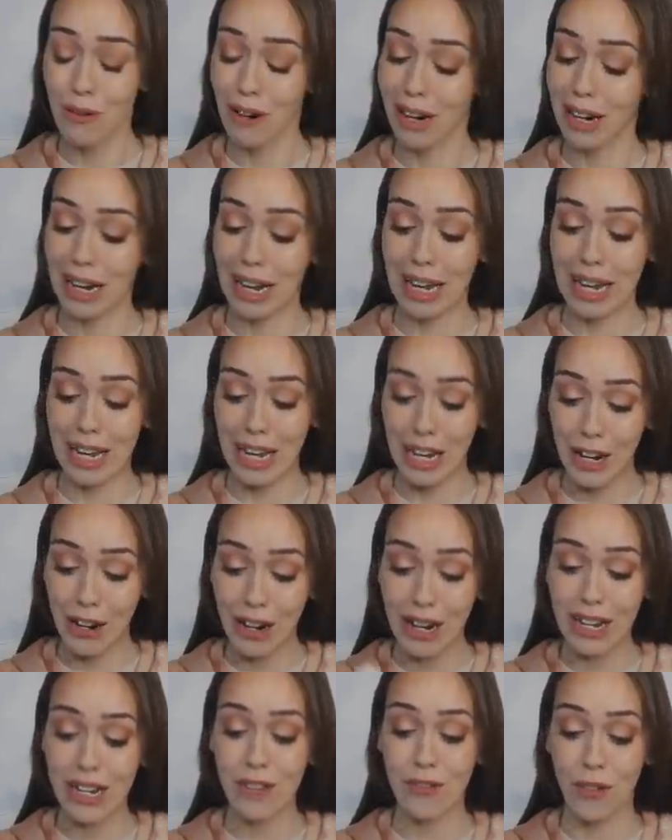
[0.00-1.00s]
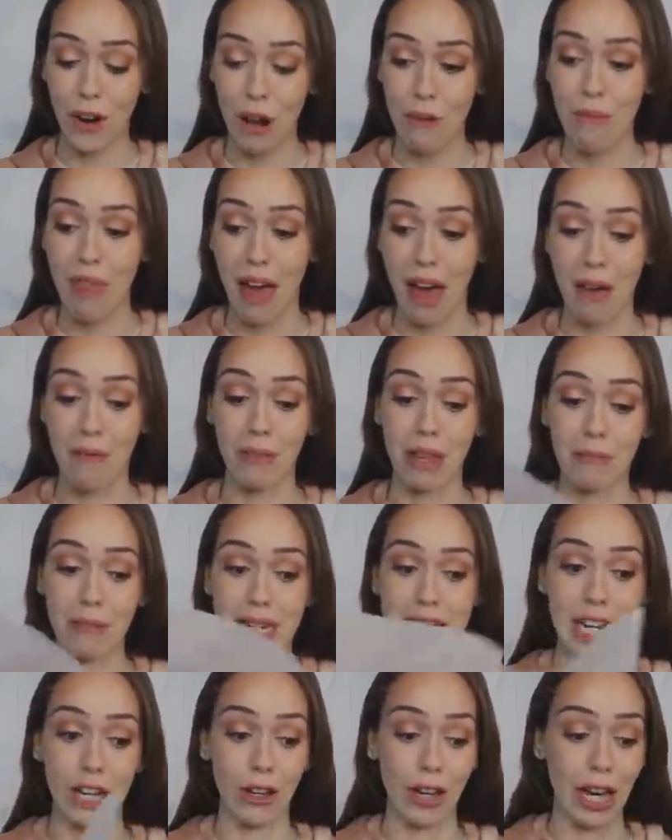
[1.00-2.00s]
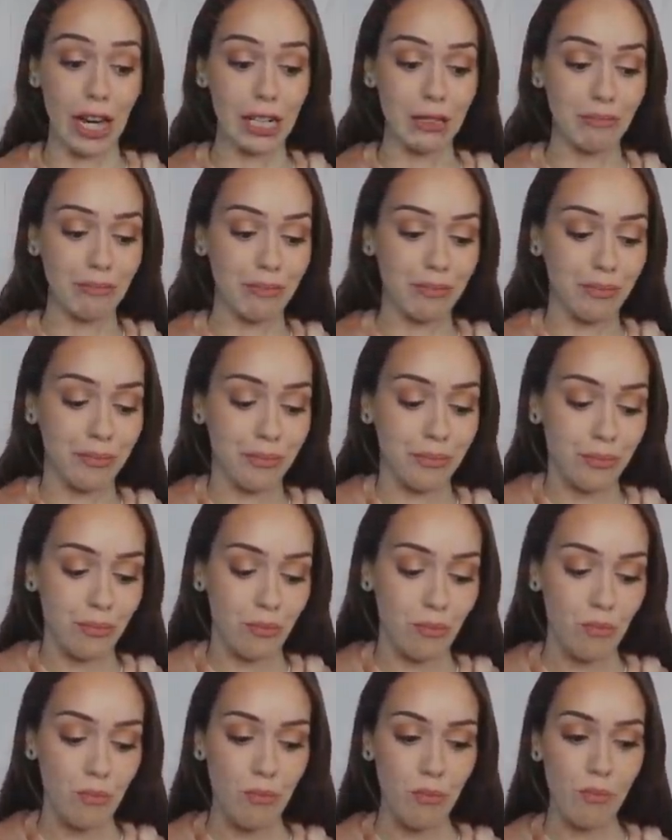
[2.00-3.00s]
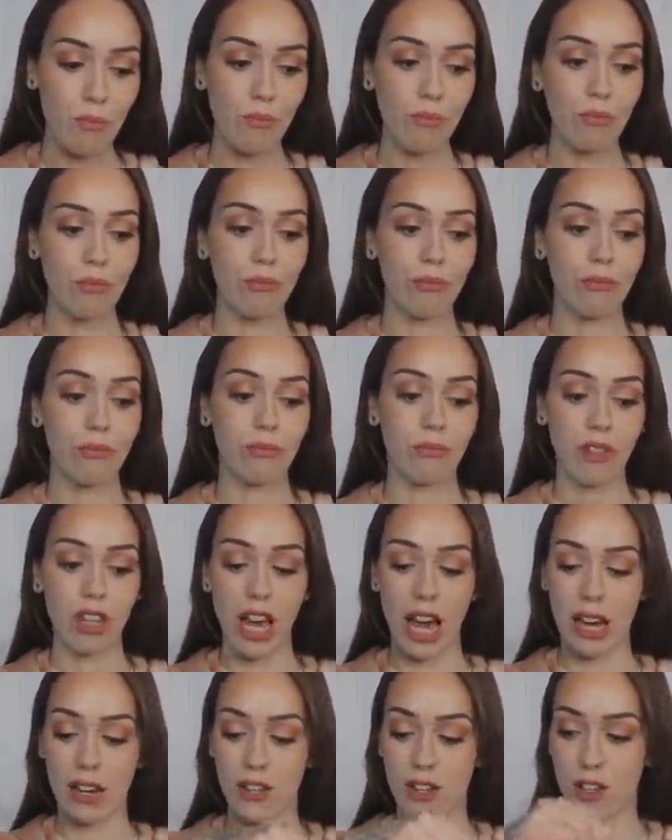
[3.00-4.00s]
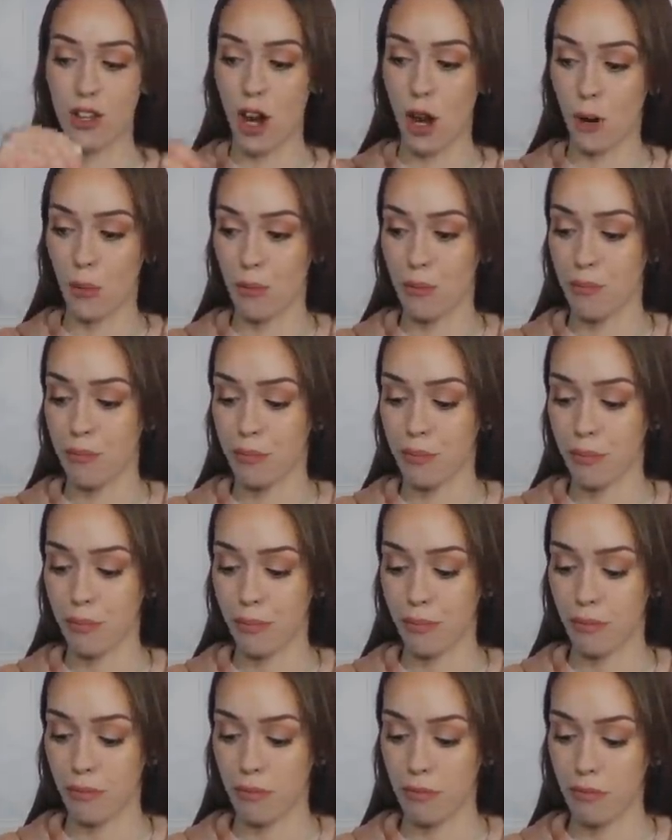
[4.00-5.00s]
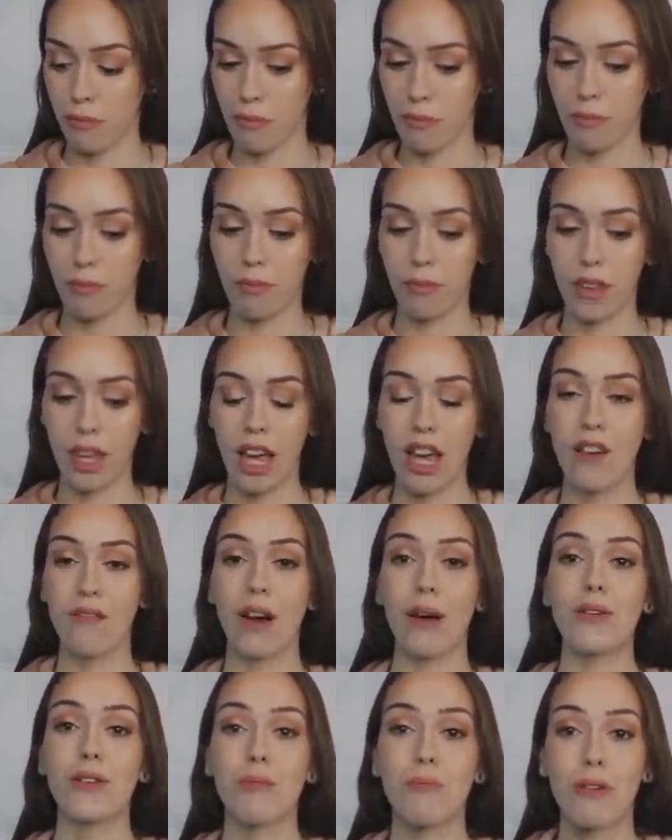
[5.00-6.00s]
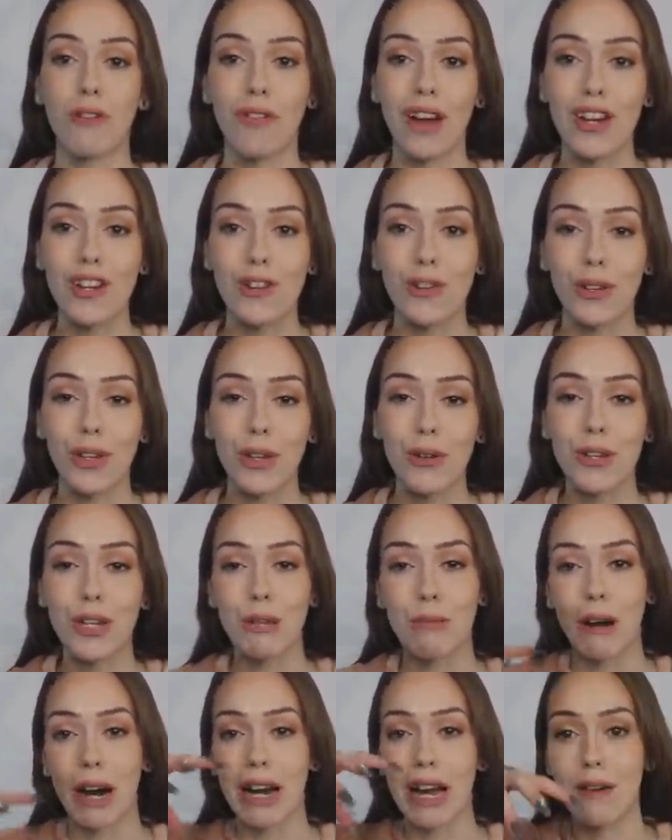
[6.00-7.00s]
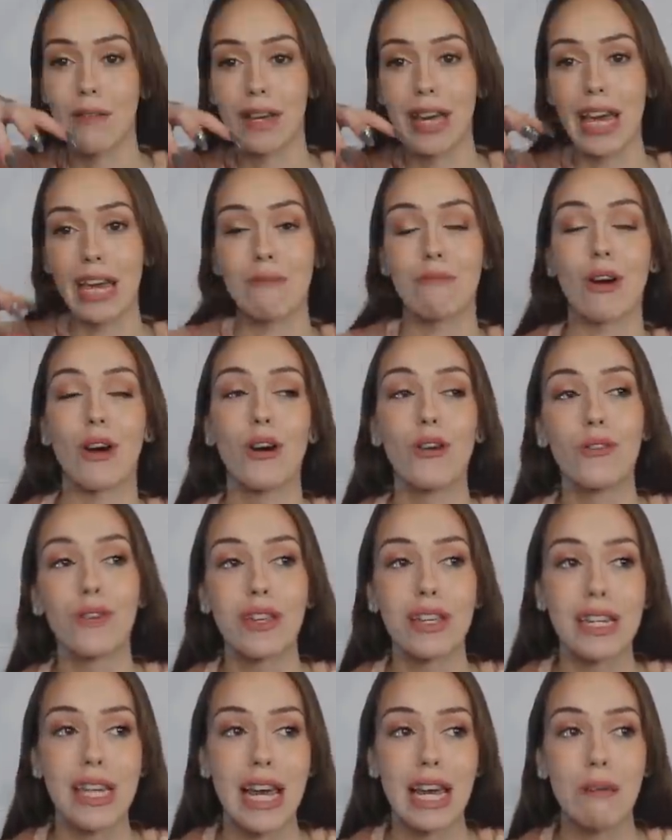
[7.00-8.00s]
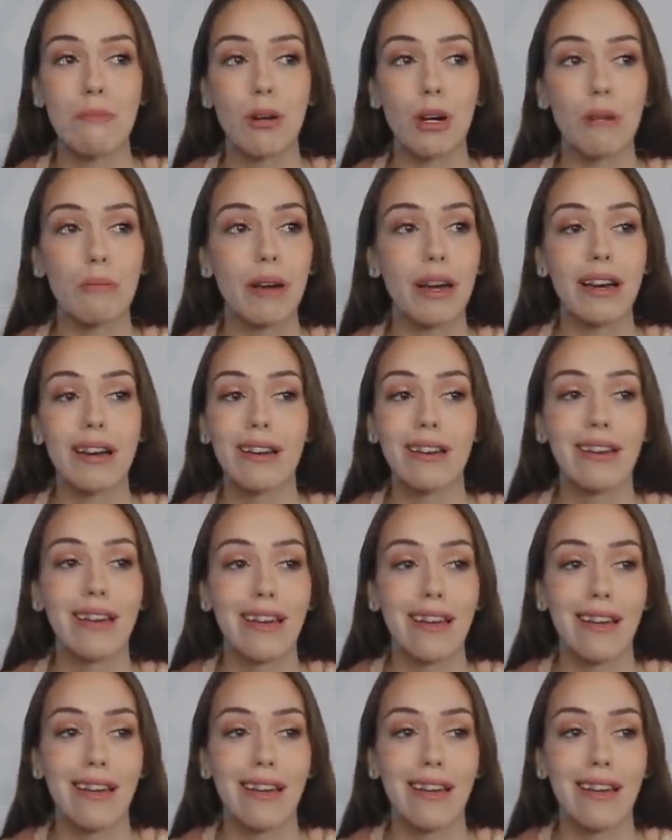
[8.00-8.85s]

You were gonna hear it from them, let me tell you. Okay, so if I was a professional YouTuber, I'd have a camera over the table, but